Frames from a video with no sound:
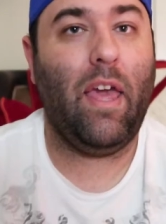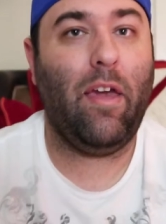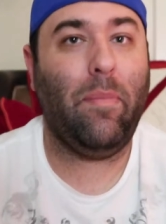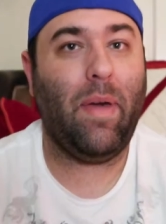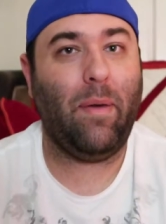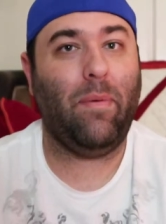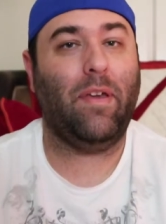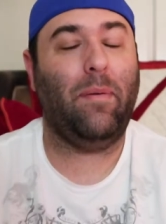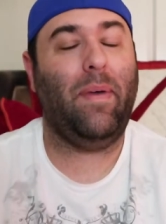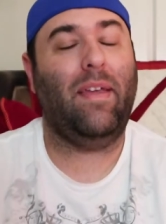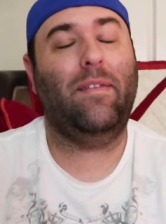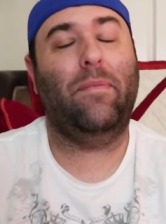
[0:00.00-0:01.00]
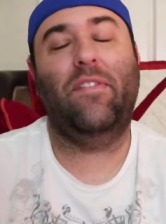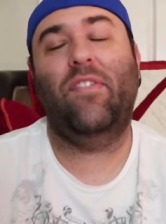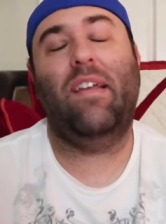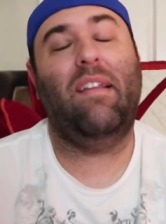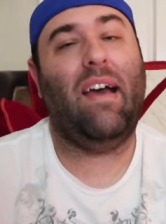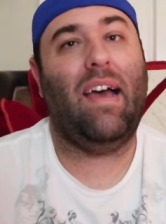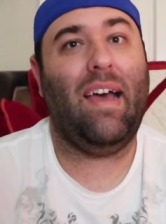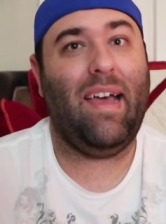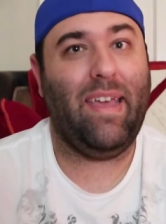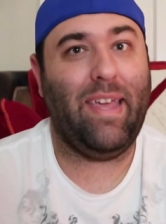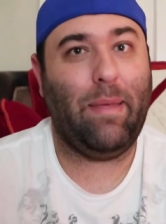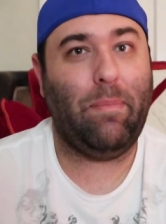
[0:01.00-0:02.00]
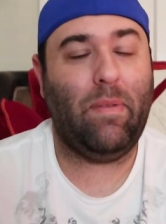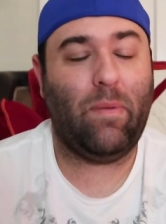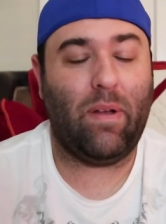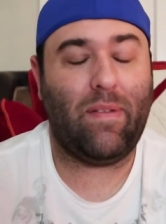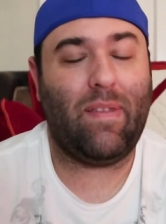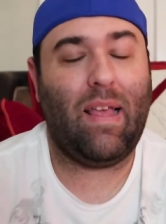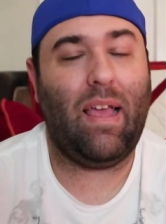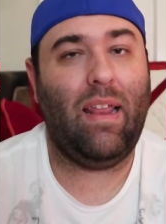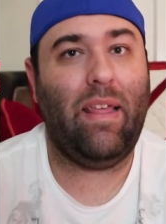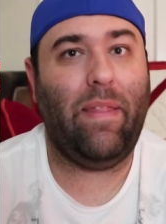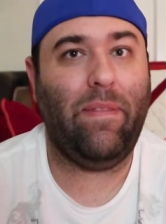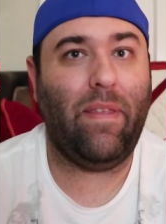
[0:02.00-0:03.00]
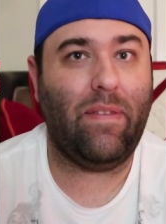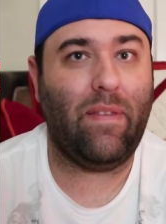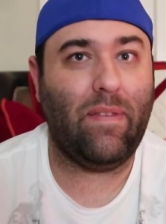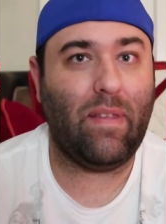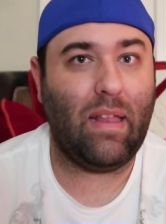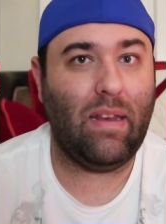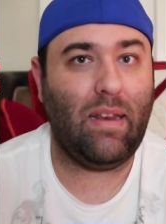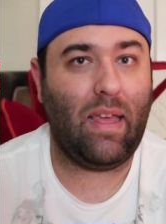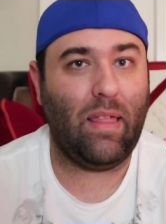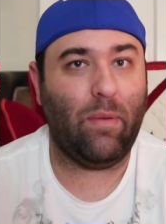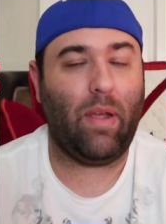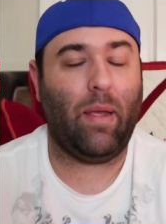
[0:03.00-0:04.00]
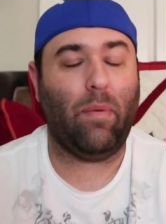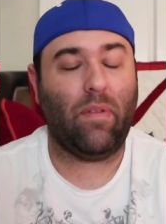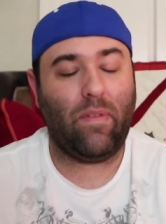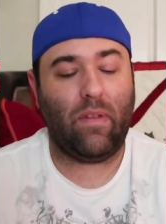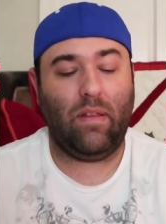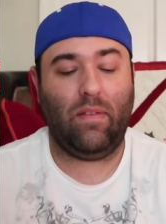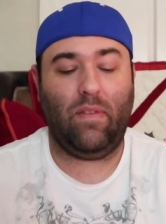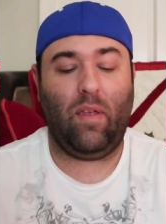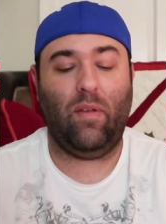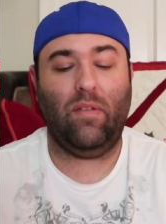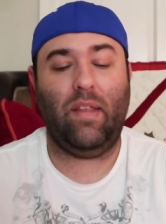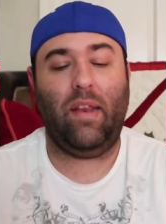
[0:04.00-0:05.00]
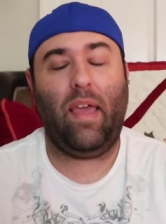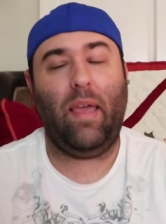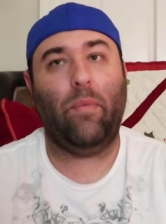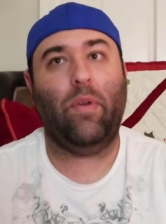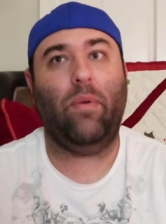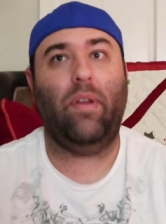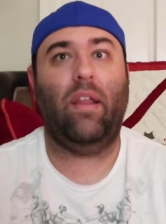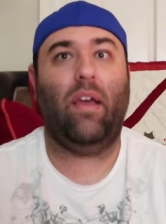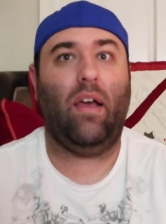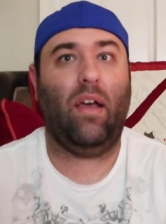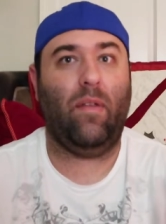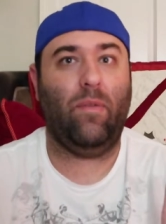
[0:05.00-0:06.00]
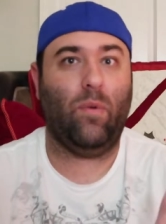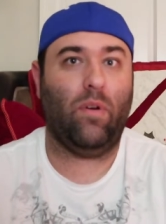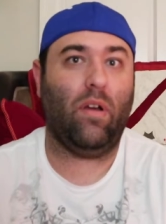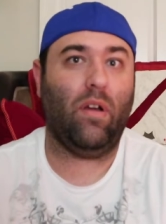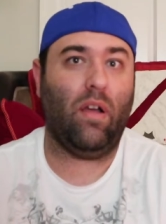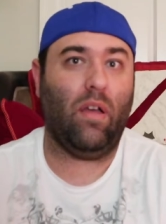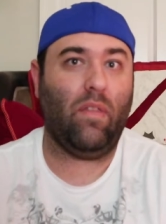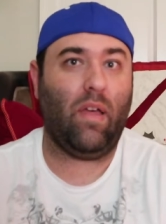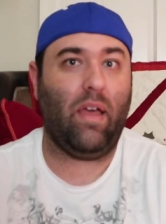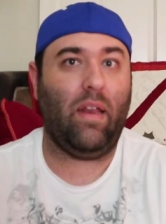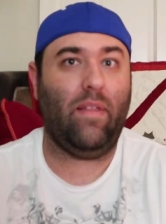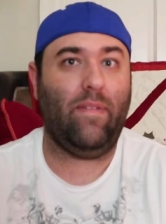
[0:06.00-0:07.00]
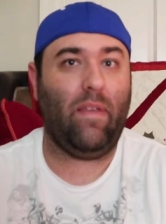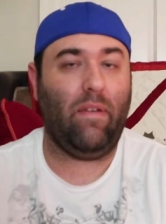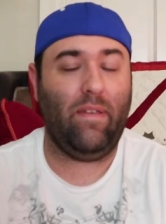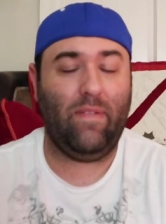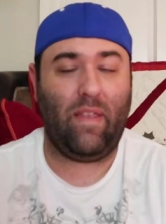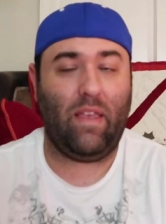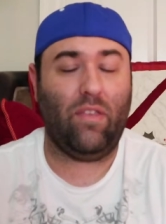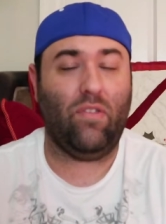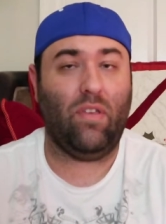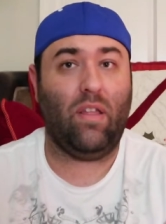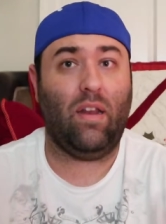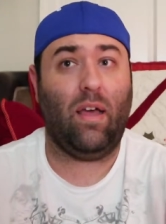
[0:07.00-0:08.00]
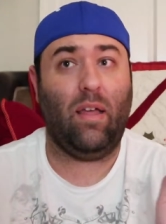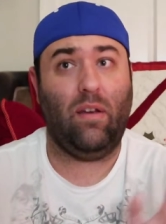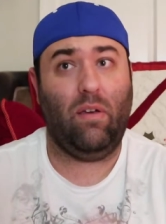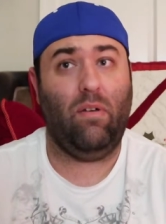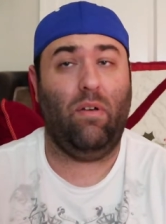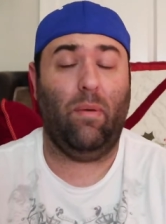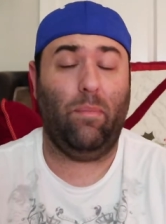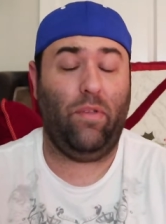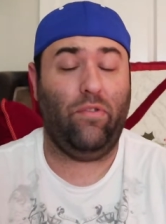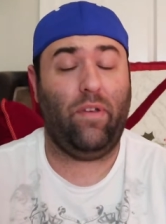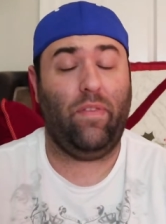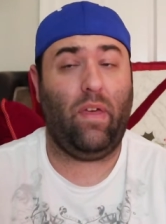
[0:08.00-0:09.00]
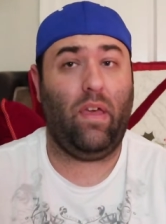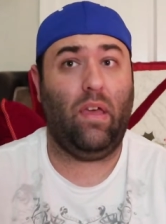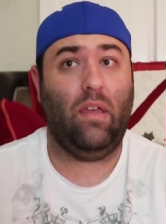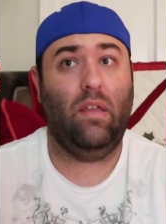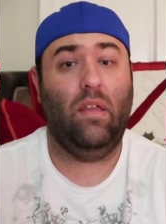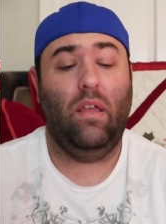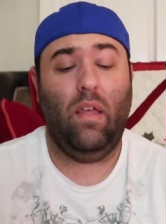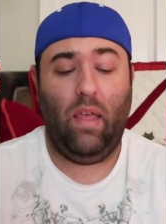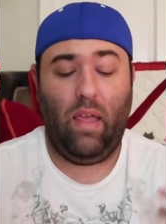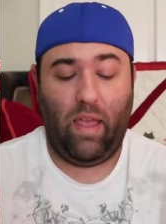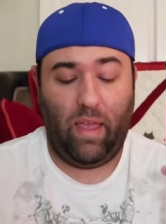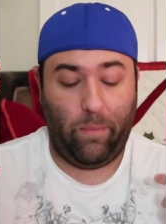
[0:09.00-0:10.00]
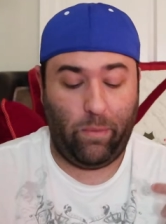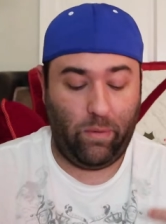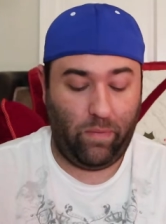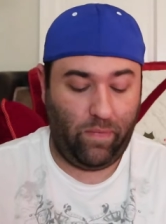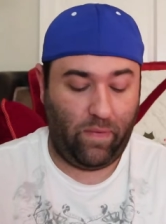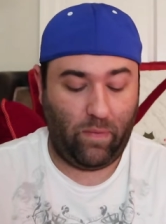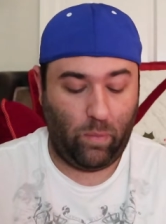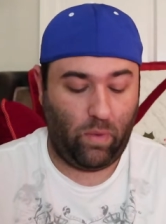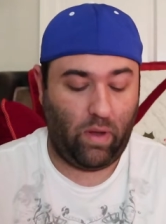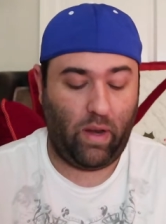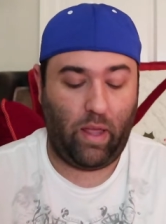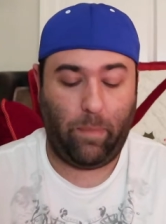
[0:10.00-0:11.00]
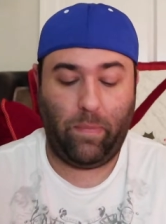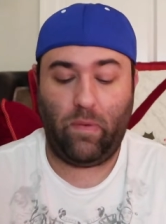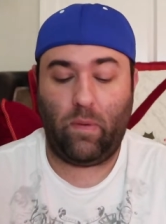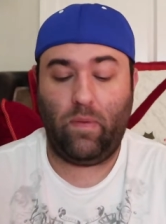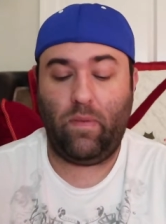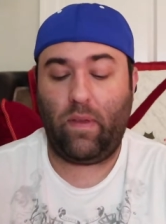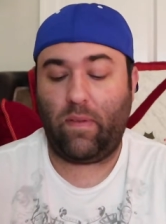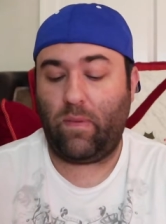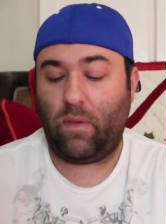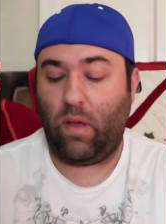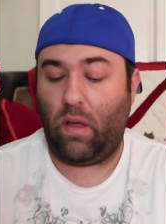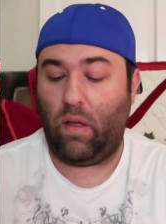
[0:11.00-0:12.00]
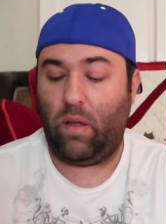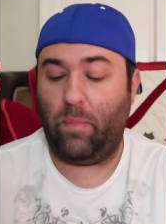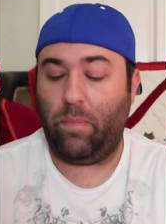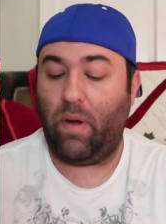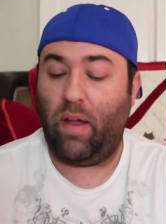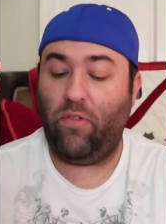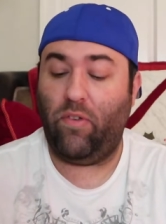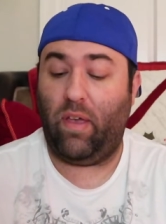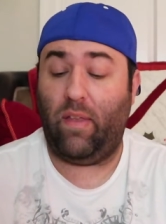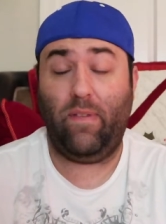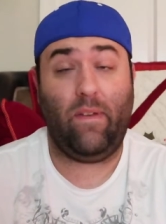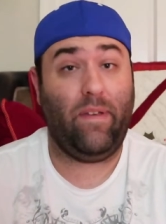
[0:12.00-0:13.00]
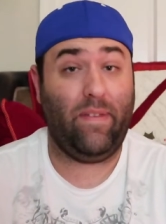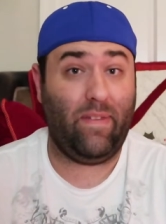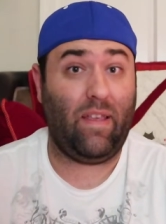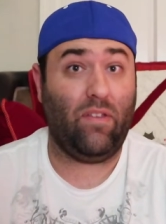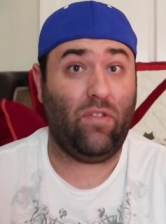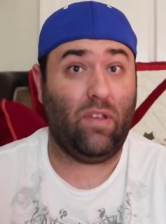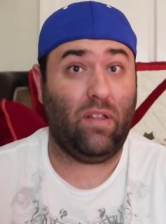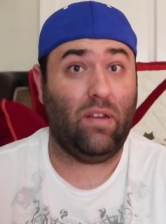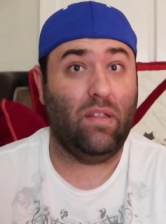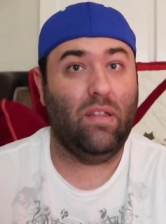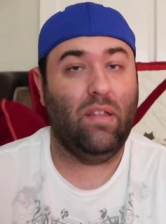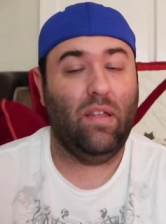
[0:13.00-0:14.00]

Hey everybody, welcome back to my channel. I am Miz Fox nine and this is Daily Rambles. So today we're doing uh, Sword Art Online: Alicization. I know I'm butchering that. And we're doing Season one, Episode six, called Project Alicization.